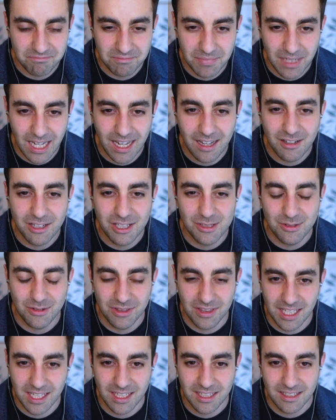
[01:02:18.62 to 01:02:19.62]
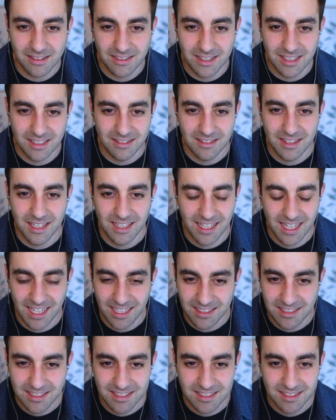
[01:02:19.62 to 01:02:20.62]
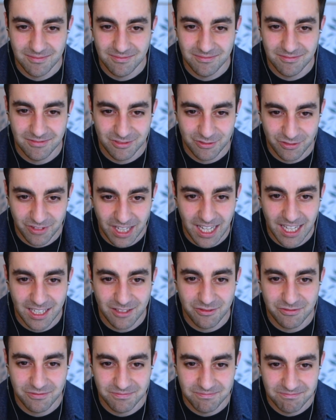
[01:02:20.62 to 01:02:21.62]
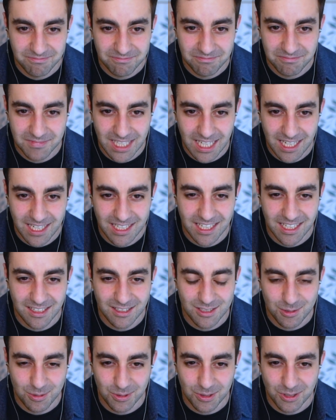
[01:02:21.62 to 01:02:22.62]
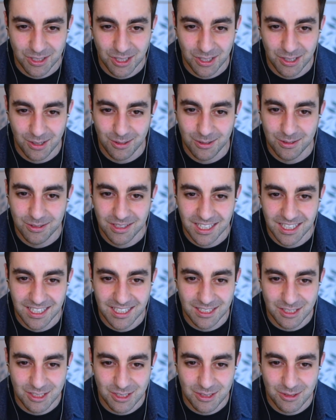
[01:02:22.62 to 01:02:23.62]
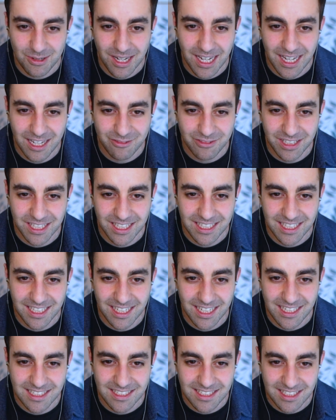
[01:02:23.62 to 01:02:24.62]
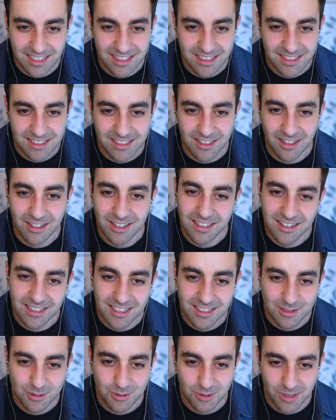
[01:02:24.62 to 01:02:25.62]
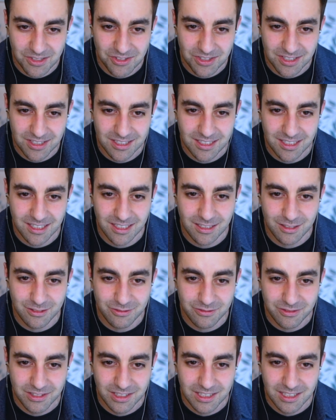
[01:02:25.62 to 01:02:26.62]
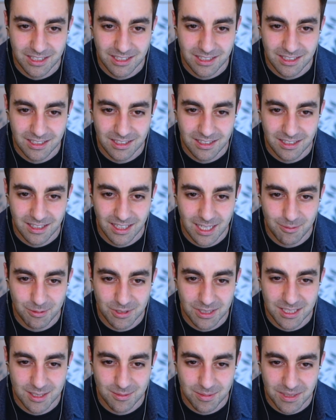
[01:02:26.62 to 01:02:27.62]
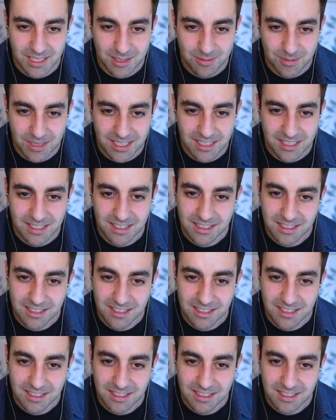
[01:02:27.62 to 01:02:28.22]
how do you think that the next 5-10 years will go? And do you have any ideas on this question of labor displacement?